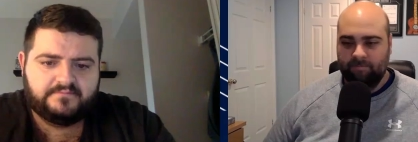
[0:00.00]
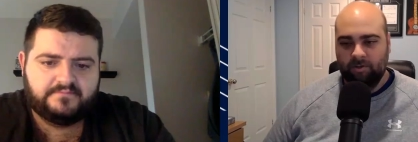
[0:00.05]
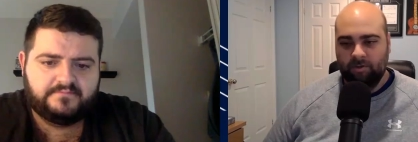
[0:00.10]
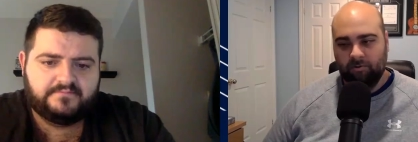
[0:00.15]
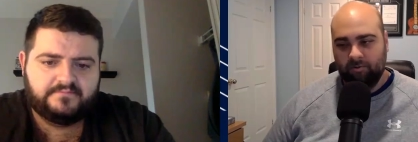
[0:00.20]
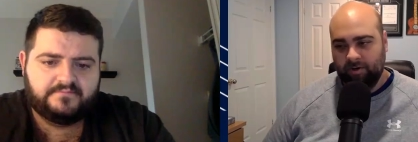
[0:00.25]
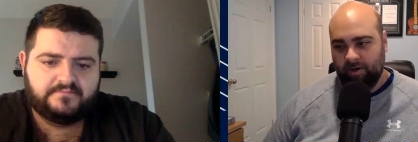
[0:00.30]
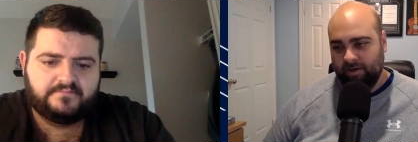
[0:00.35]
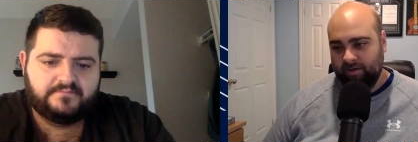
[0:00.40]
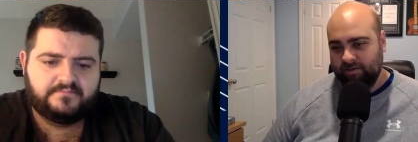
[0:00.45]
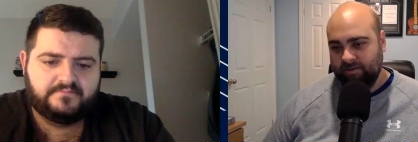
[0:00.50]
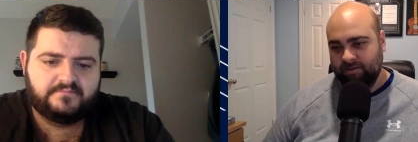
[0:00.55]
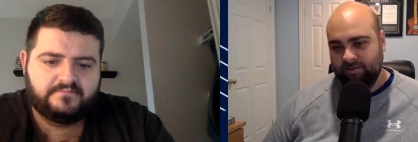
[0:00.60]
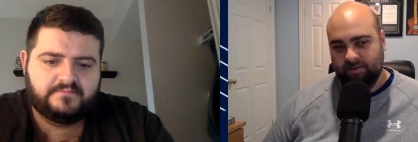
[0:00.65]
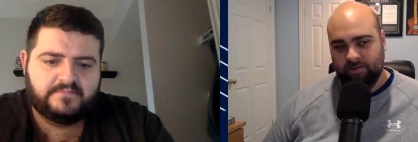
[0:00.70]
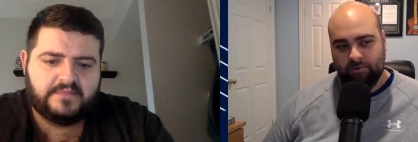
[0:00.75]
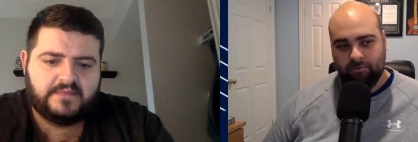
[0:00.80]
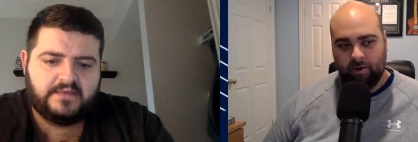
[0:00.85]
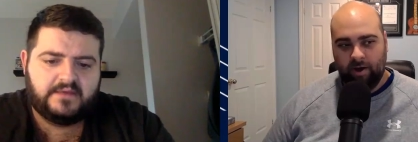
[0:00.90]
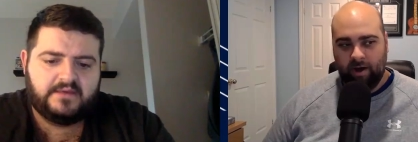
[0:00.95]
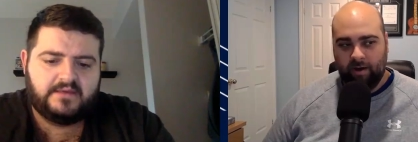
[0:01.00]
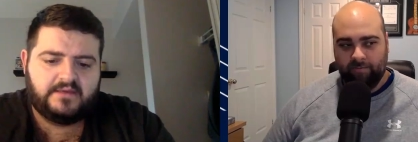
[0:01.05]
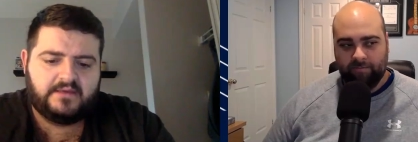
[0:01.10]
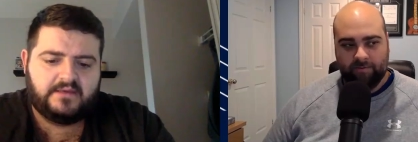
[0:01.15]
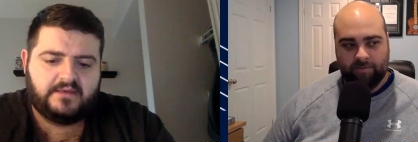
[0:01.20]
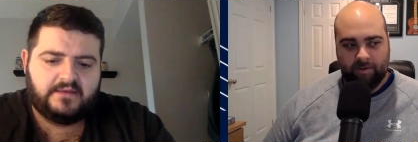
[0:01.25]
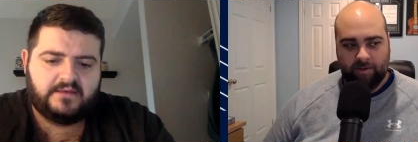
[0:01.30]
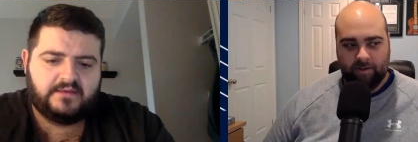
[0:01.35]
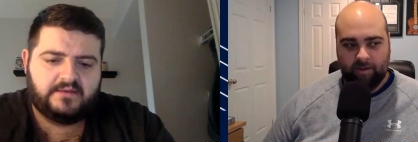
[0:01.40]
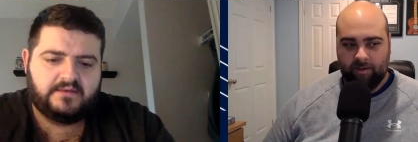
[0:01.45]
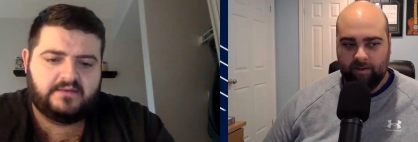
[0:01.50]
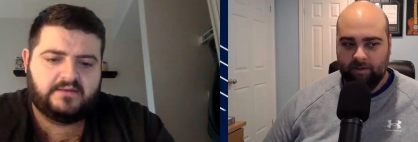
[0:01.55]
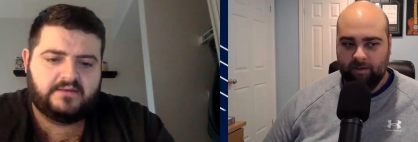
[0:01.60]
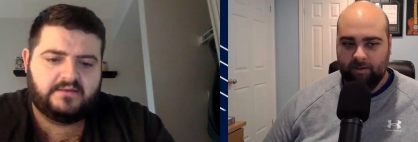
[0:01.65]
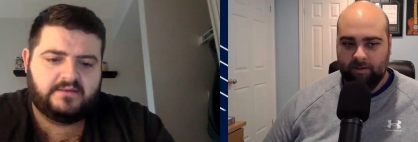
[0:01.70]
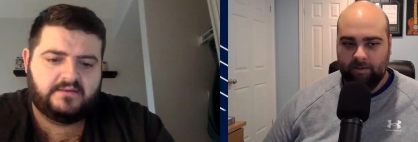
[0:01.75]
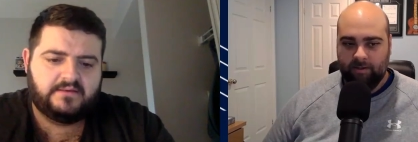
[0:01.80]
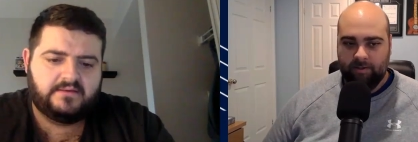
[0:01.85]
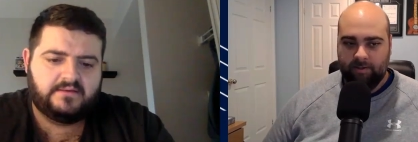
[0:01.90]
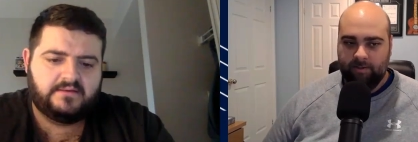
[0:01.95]
Speaker 1: no dice. You have to.
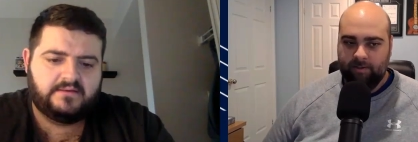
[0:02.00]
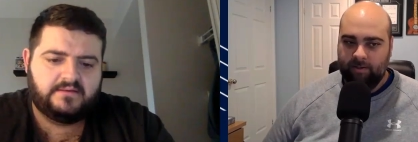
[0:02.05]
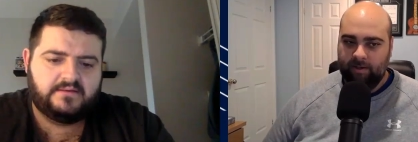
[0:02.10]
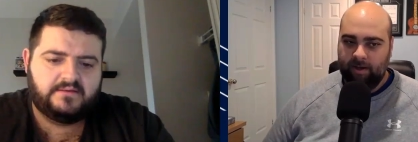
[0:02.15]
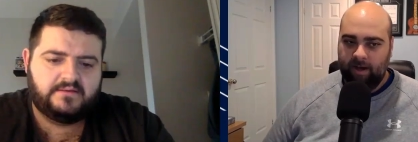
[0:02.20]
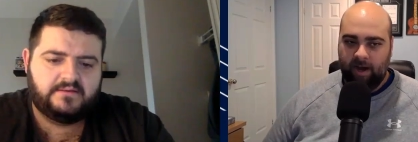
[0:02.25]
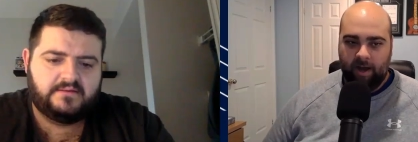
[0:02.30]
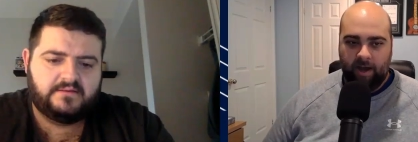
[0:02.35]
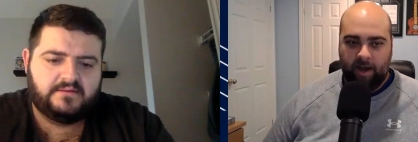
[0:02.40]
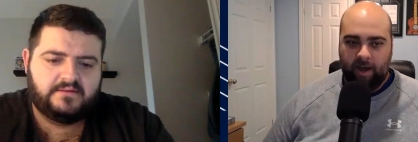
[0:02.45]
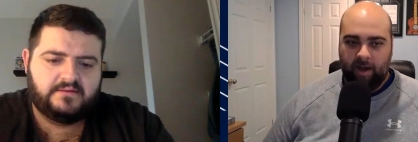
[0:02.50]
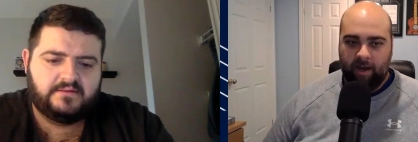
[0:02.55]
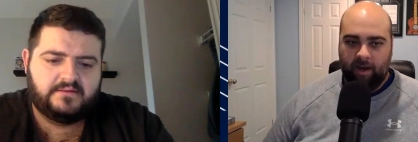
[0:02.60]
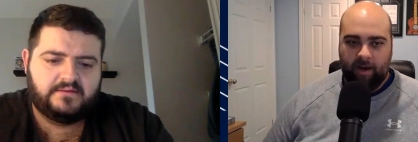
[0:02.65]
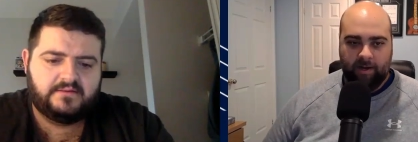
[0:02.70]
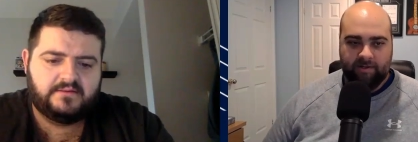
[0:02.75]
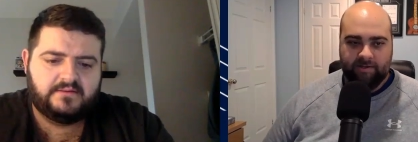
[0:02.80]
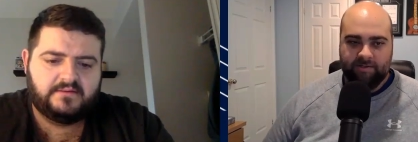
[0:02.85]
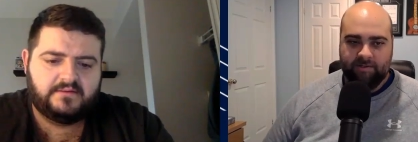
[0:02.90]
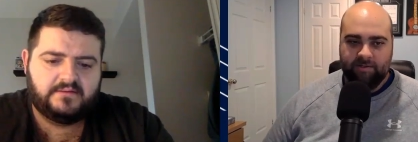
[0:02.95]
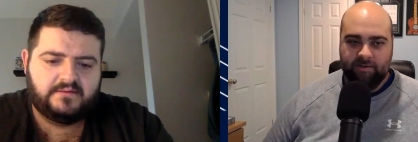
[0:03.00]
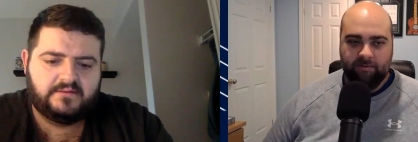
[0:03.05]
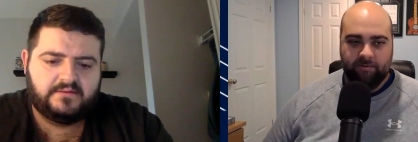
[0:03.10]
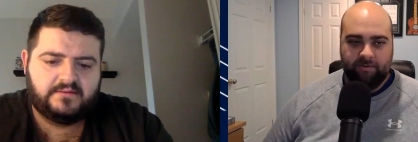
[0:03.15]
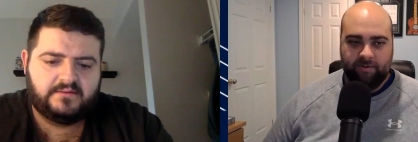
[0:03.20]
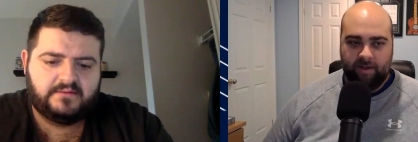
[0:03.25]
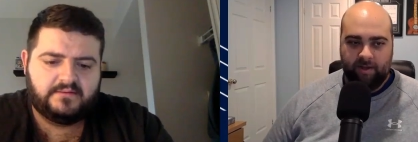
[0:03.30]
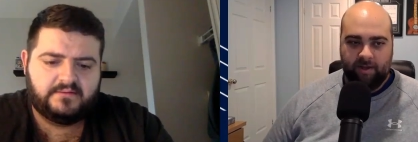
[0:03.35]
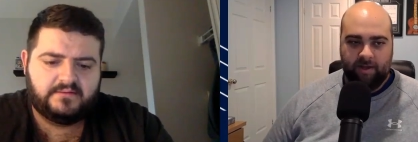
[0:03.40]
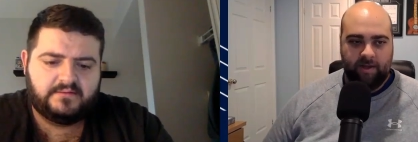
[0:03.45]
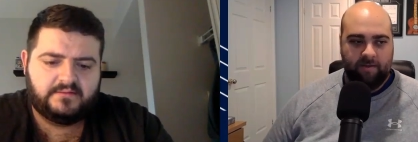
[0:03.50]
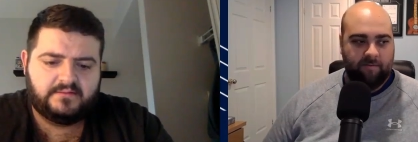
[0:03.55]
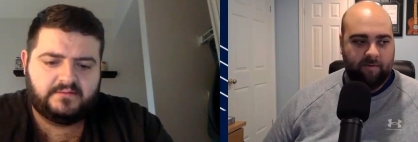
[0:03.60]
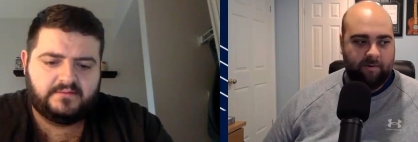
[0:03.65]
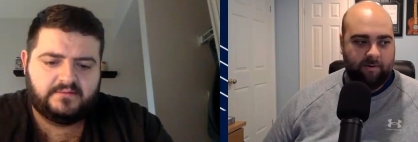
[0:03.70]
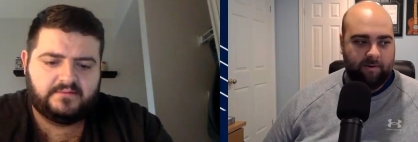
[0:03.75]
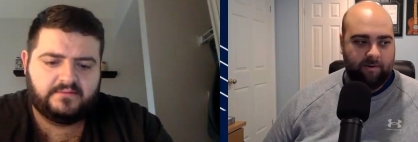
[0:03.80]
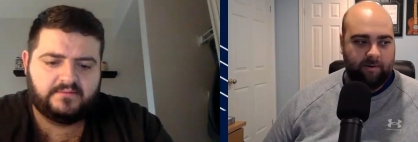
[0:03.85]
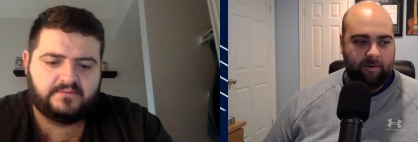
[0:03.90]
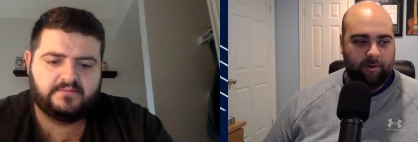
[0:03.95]
I, I still think
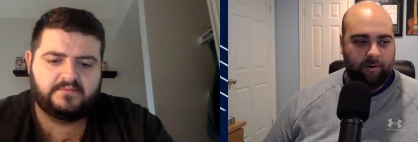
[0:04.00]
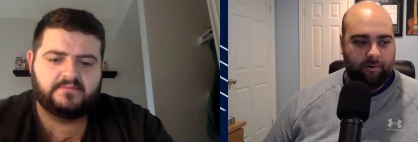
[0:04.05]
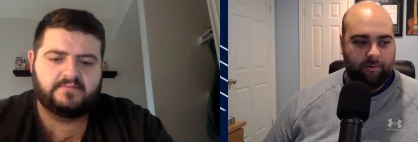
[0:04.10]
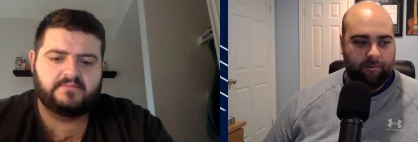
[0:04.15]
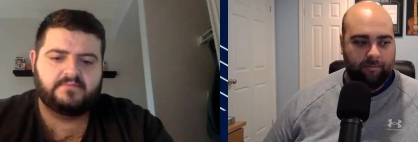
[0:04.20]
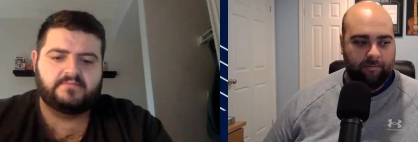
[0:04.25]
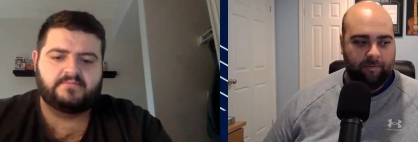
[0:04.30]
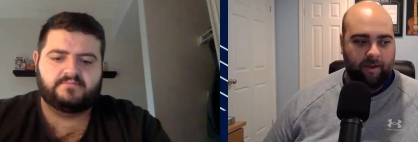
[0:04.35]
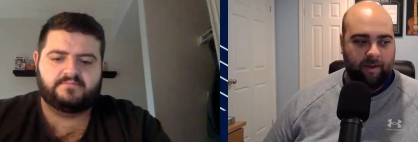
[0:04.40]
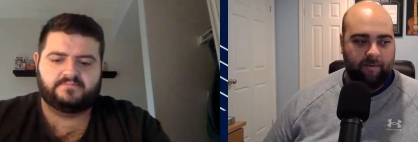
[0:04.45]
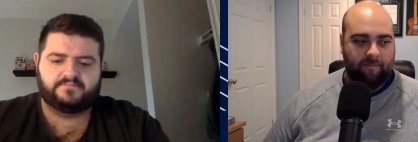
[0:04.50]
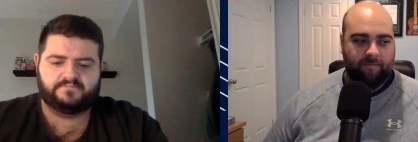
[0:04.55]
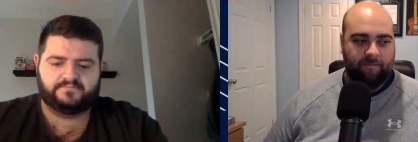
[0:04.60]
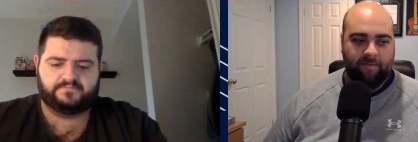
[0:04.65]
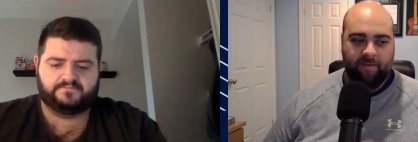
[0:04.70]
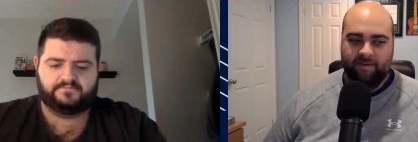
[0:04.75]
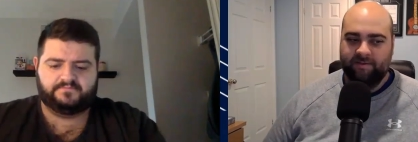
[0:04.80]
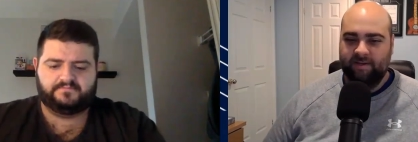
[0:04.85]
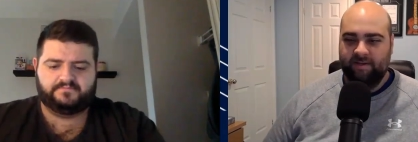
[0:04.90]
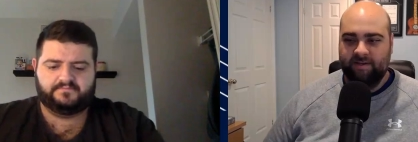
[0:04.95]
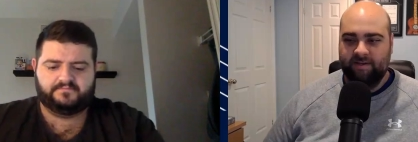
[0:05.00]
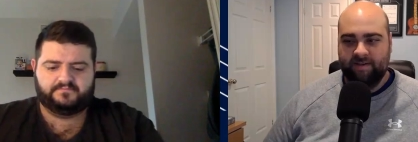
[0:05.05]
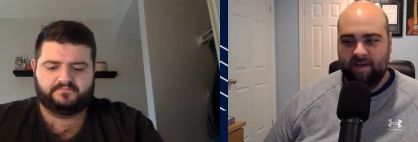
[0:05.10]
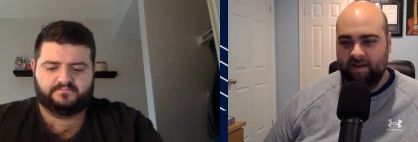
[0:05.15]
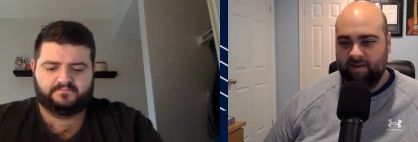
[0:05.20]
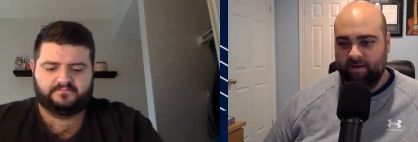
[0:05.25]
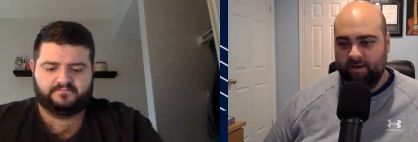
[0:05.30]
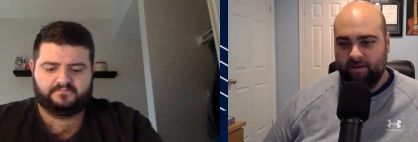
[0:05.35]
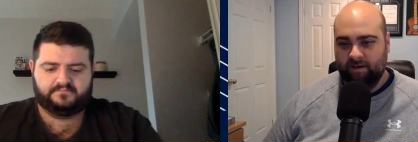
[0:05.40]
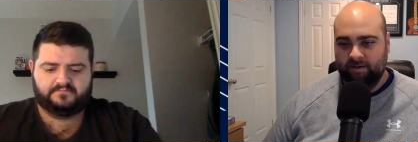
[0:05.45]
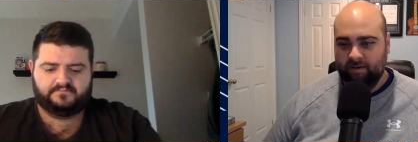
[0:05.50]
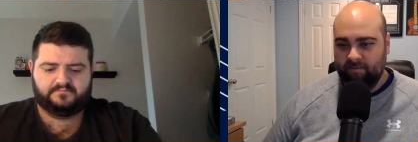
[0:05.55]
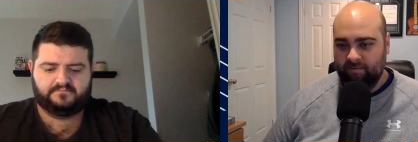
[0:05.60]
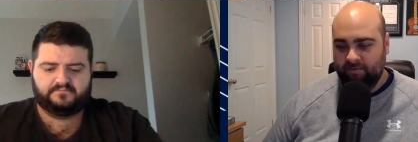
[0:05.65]
even you know if let's say Sandy and